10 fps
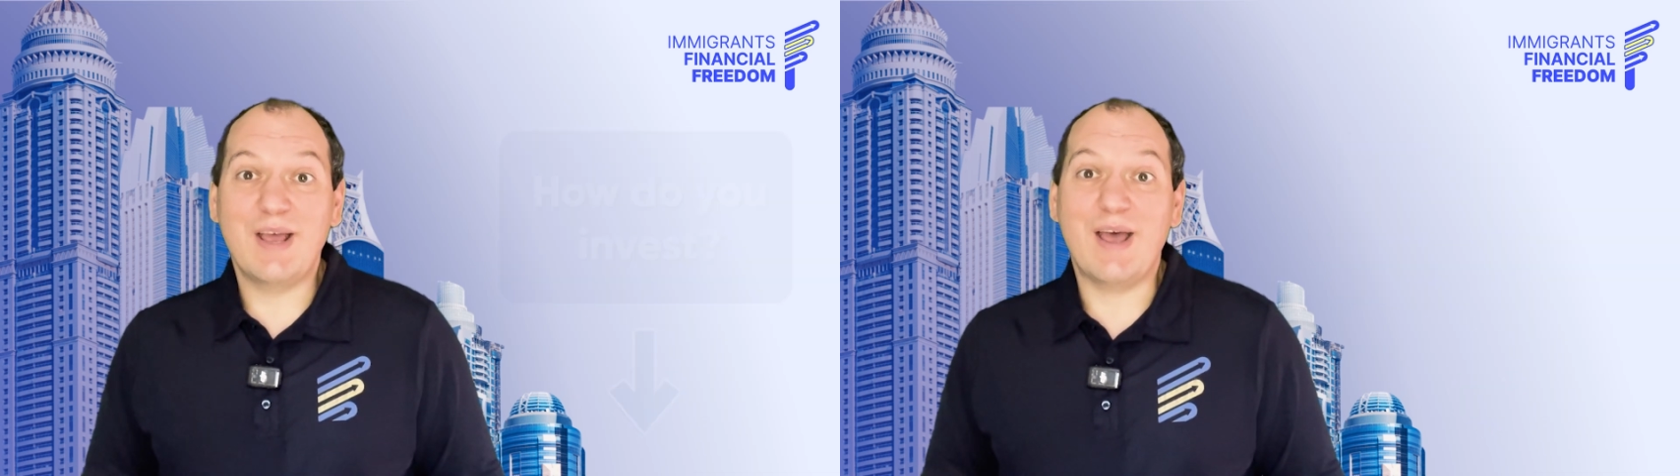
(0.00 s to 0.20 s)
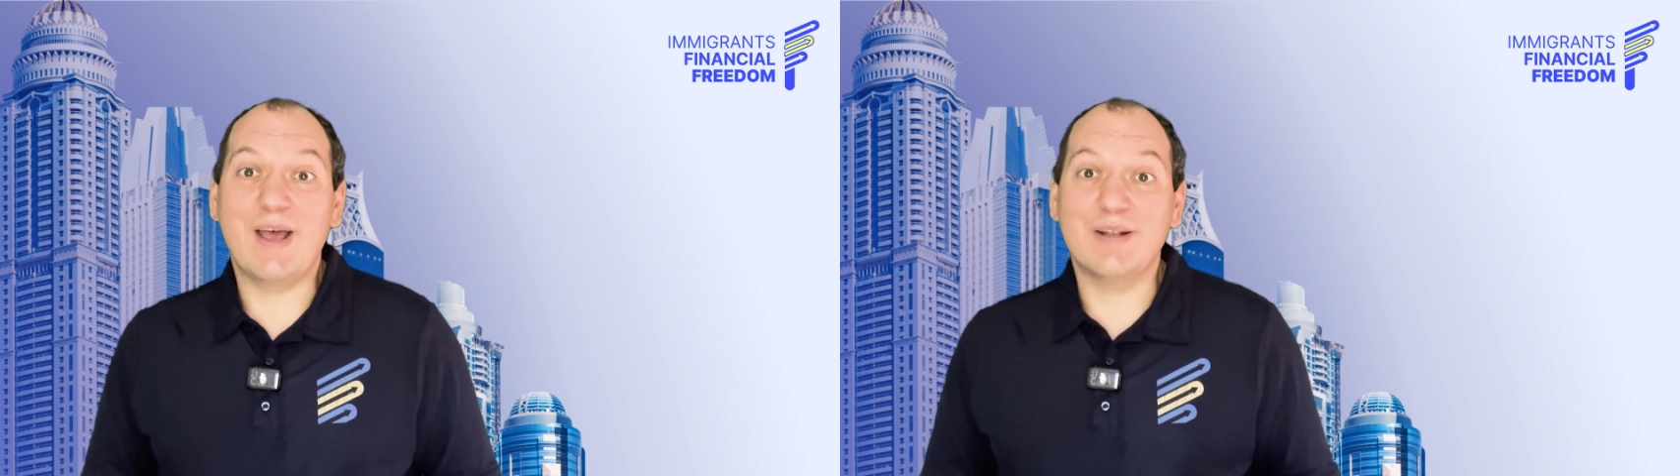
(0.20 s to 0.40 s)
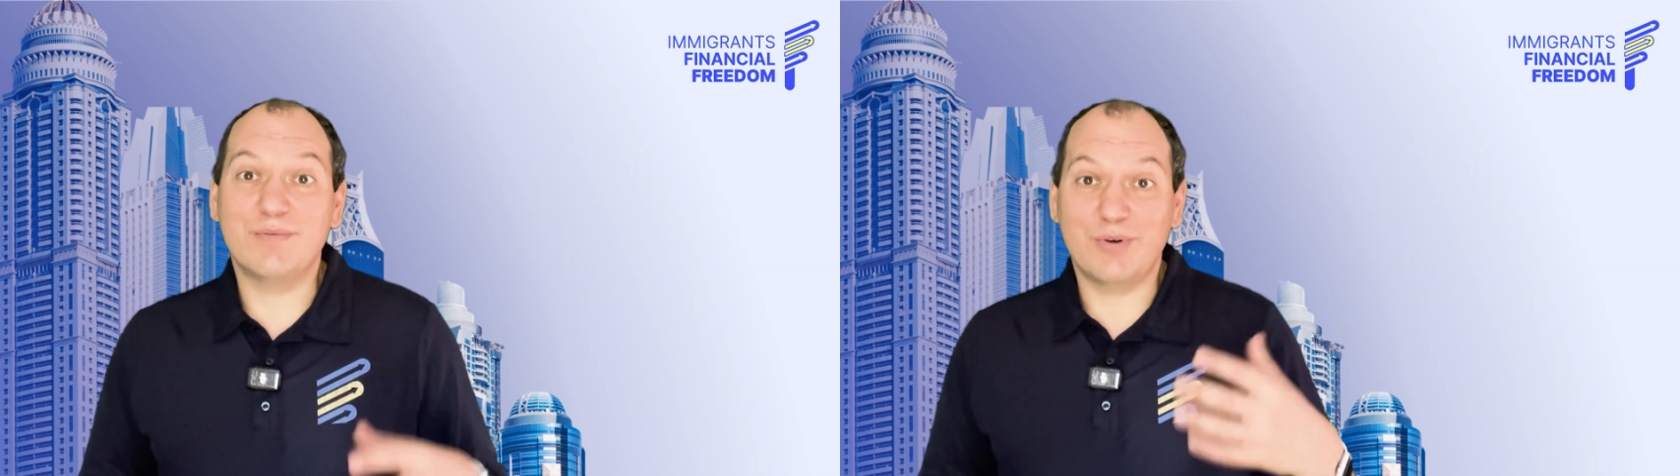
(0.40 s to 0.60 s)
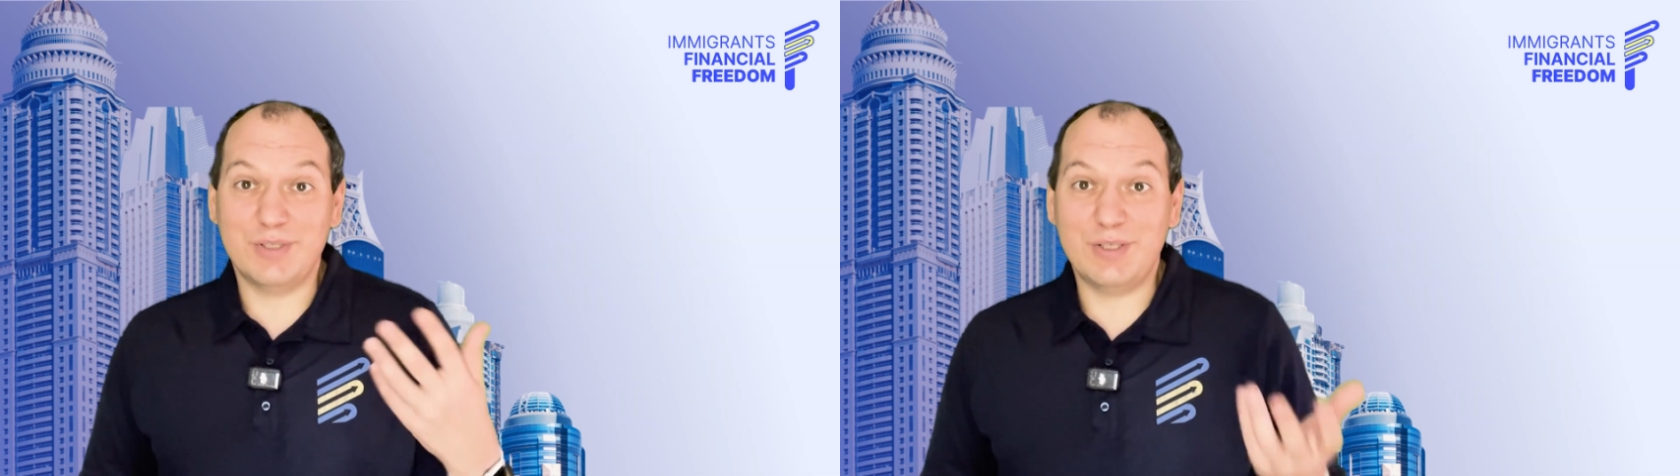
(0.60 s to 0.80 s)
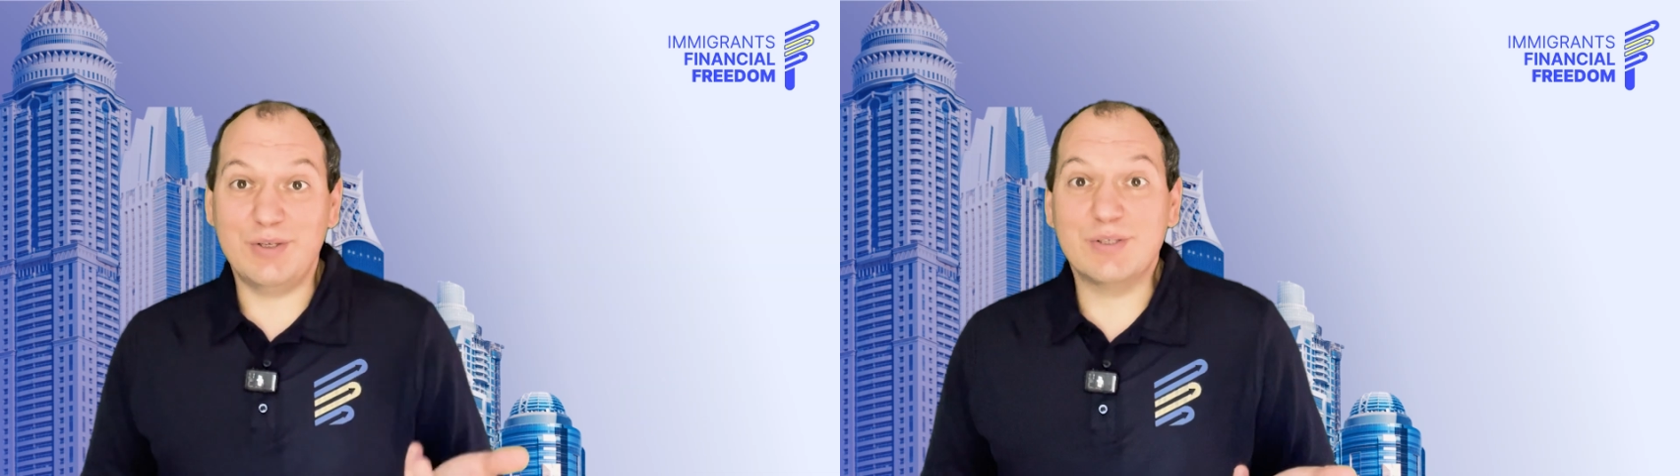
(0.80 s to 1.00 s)
And what
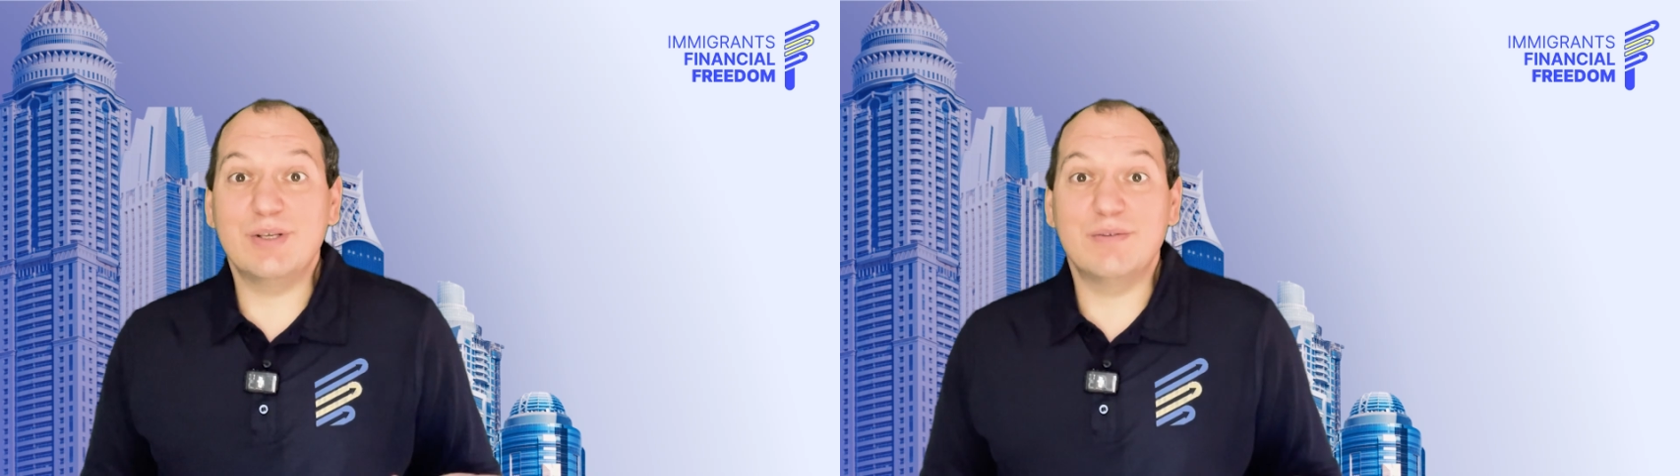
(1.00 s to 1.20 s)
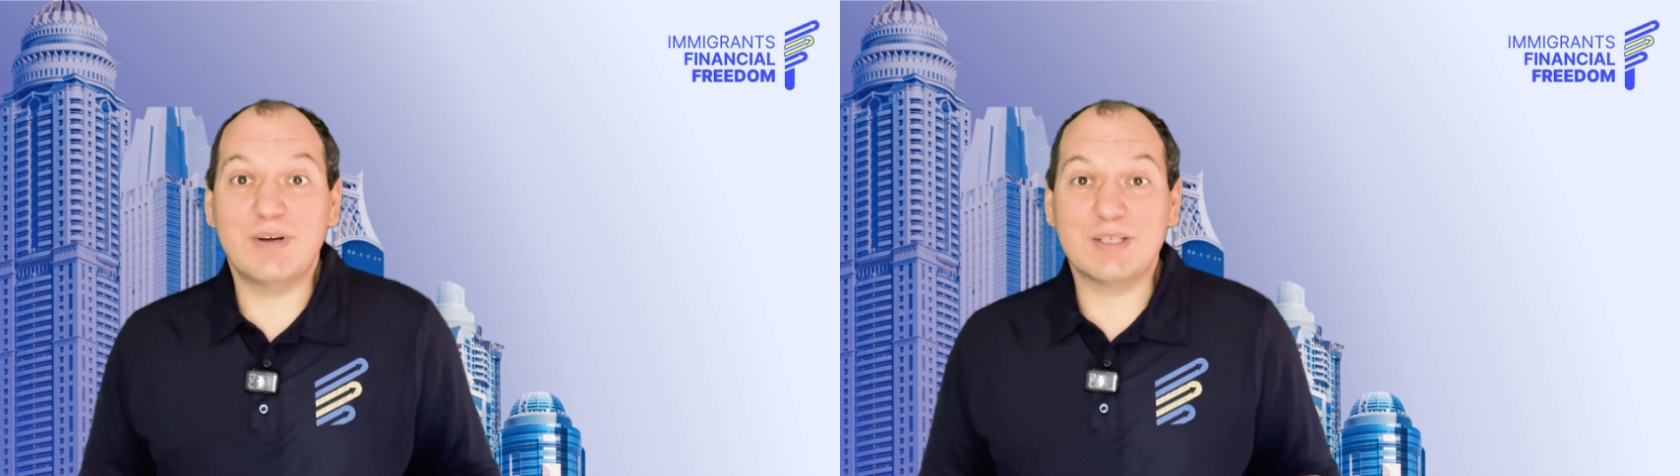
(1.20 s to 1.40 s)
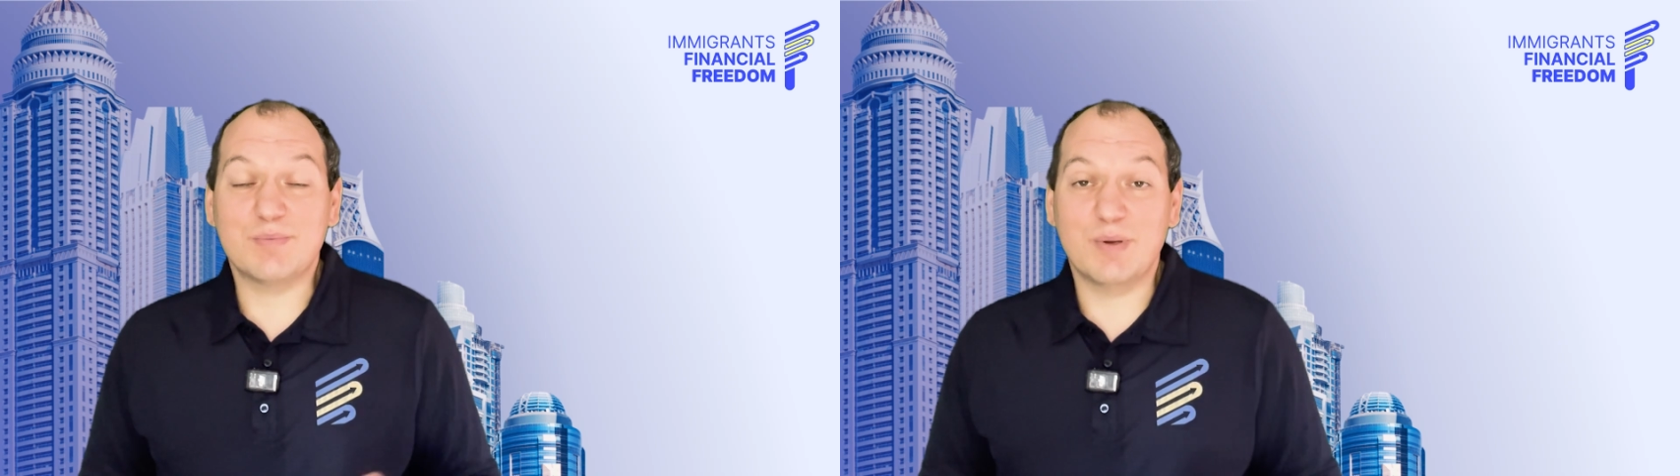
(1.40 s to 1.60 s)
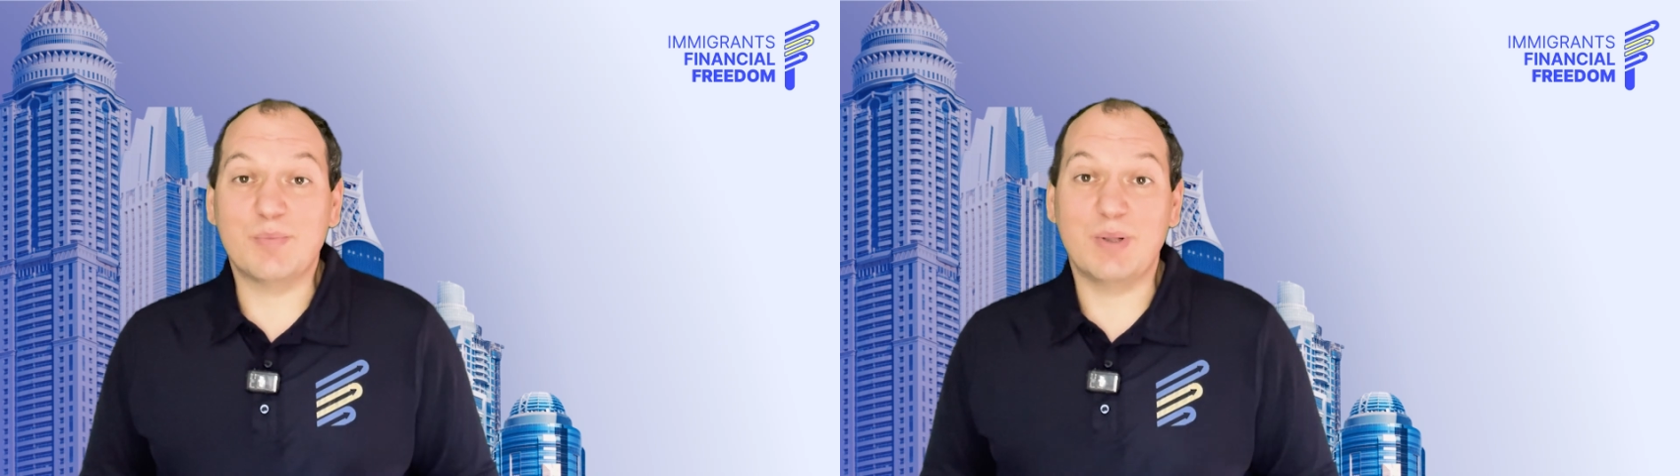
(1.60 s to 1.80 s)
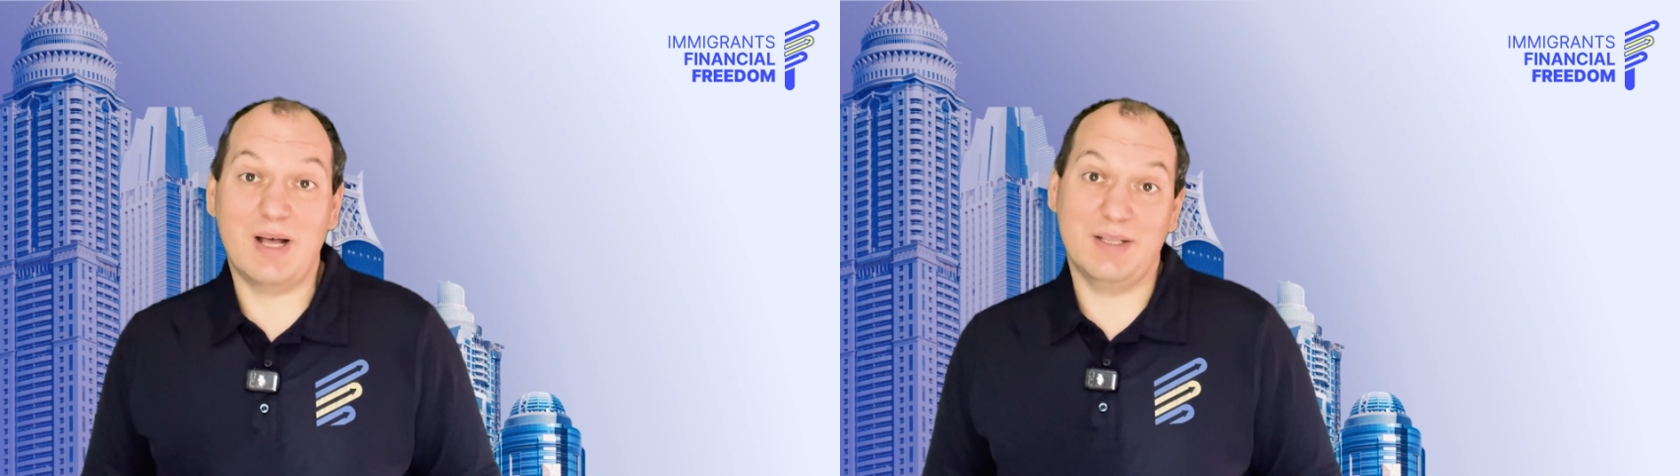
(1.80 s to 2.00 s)
are your investment
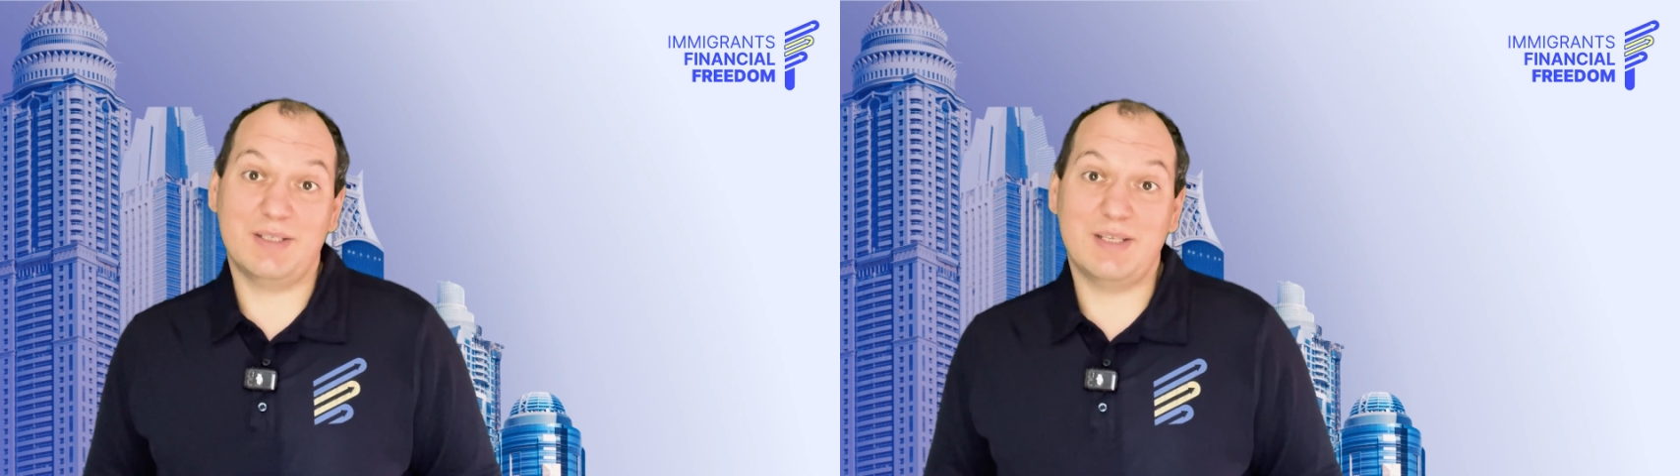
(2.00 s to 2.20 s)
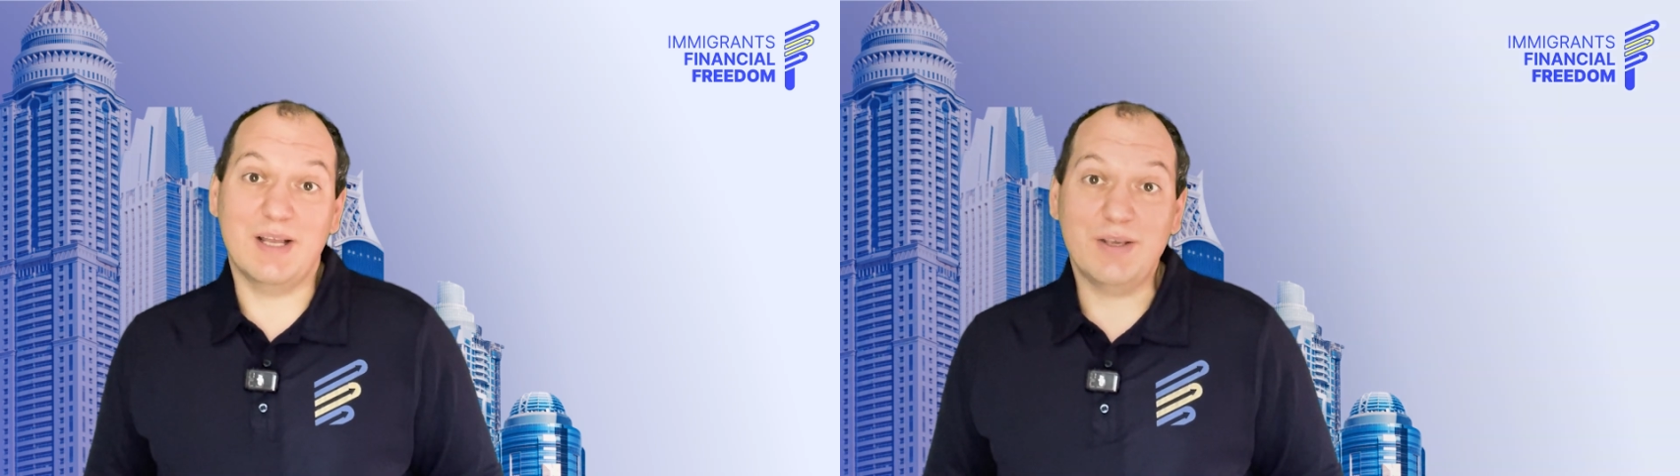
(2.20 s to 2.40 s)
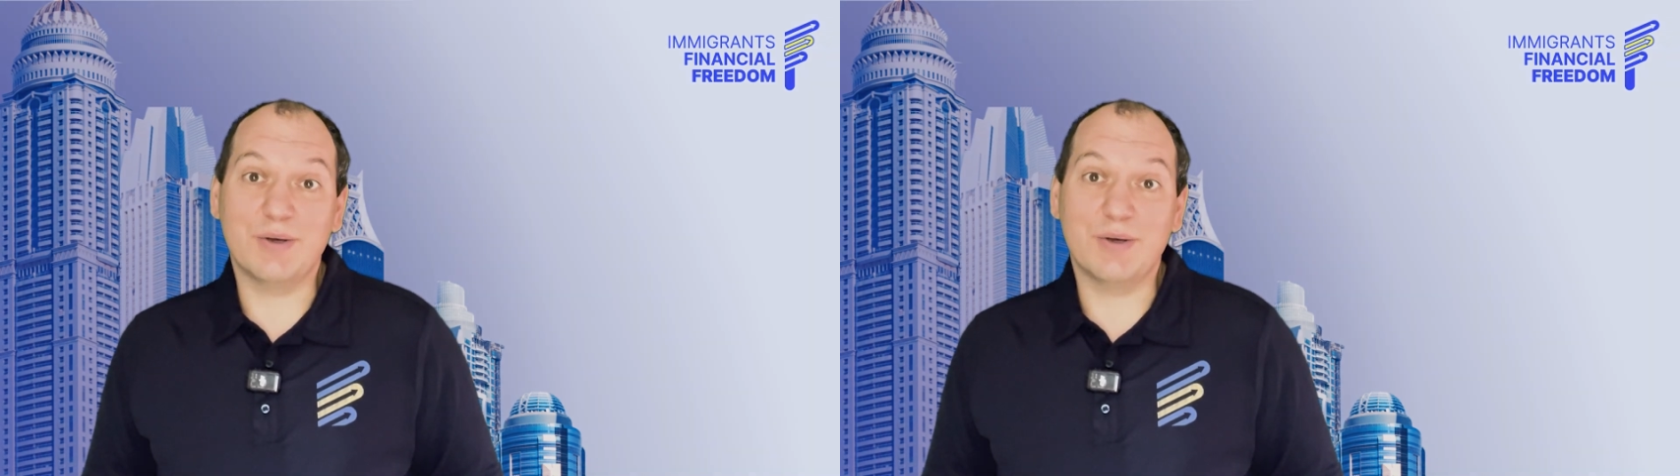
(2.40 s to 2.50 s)
plans? Thank